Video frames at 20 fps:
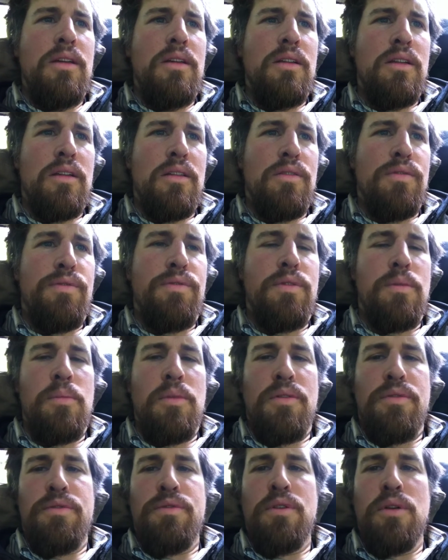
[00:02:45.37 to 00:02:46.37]
like the, from
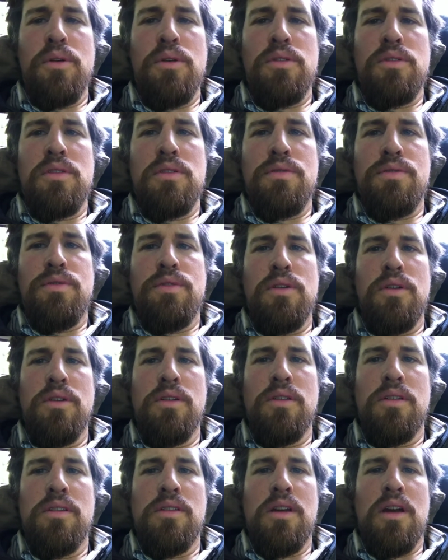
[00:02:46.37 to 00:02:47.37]
the frozen
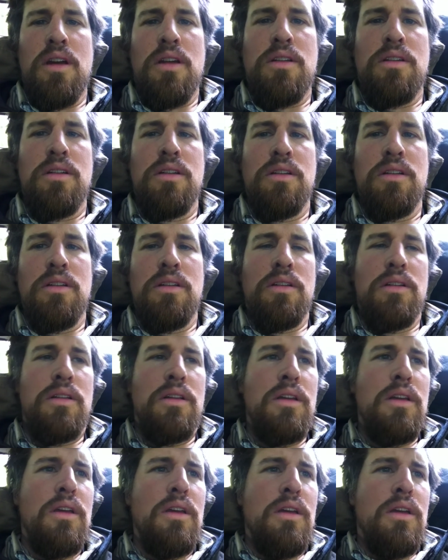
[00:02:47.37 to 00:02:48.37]
food section.
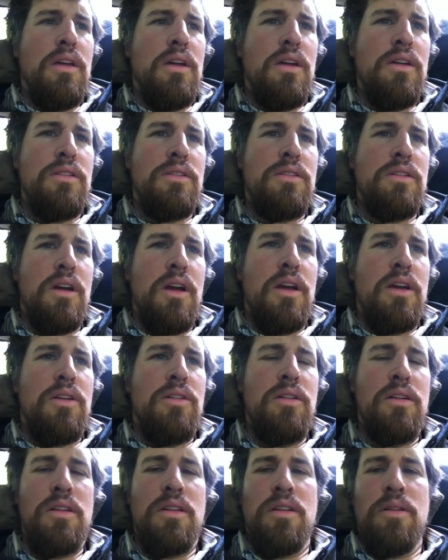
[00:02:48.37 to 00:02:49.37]
I was trying. I
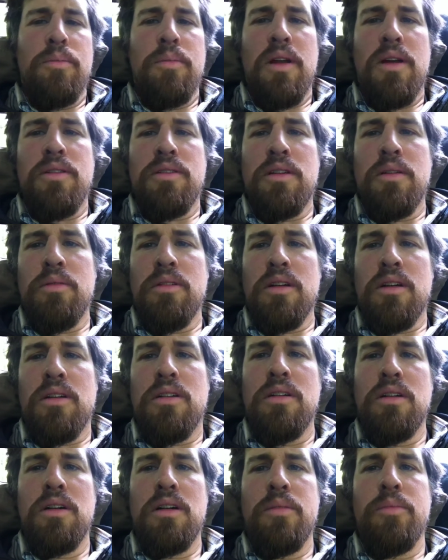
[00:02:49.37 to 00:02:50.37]
cooked them. I was able to
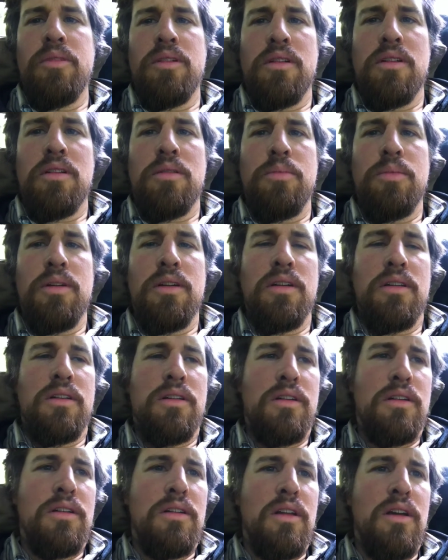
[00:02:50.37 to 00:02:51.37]
cook them a little bit
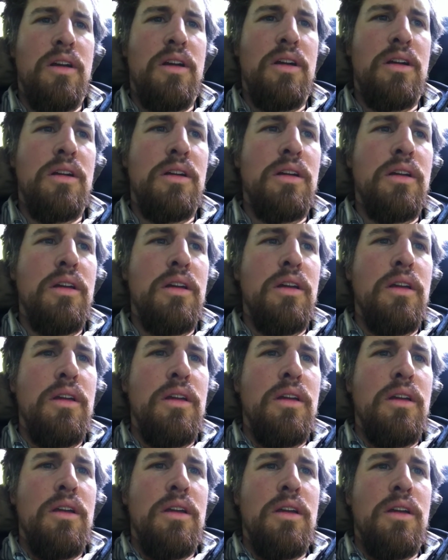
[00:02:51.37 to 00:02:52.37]
here and there,
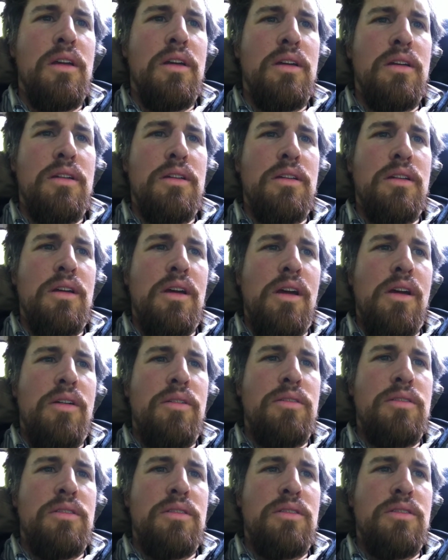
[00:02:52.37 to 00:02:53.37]
and I
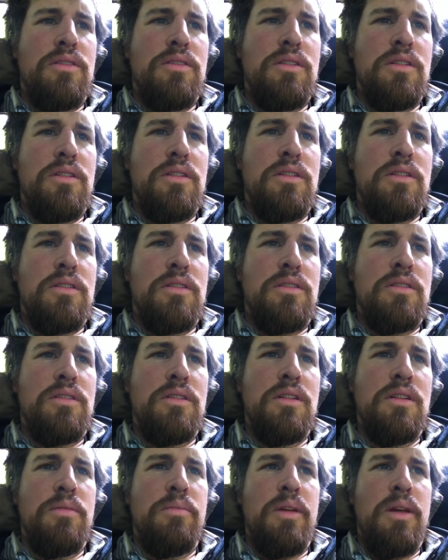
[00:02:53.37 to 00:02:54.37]
was just
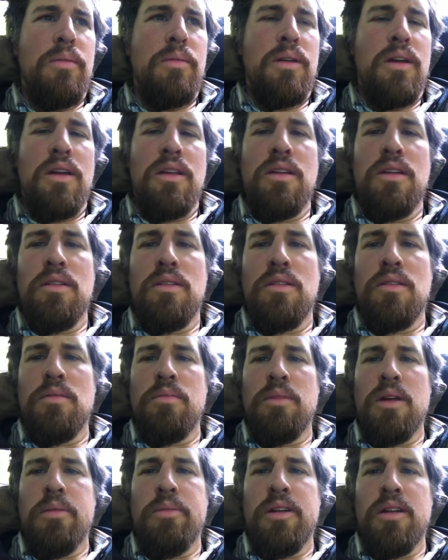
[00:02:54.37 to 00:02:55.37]
seeing maybe I need
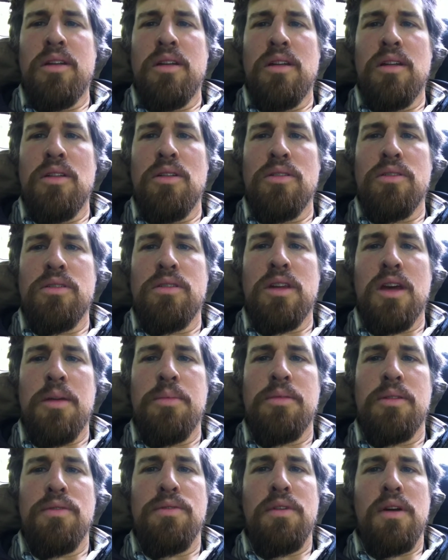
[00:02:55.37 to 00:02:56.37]
maybe I needed those
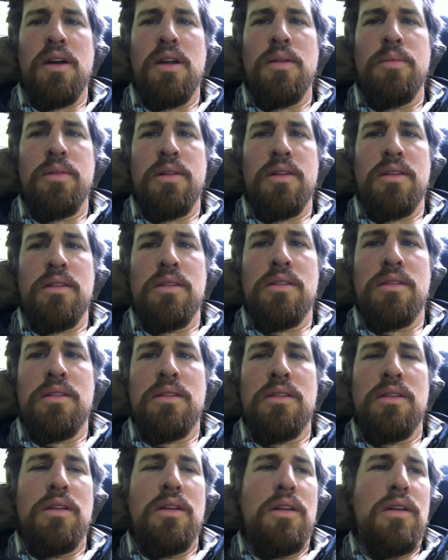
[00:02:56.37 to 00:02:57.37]
types of vitamins,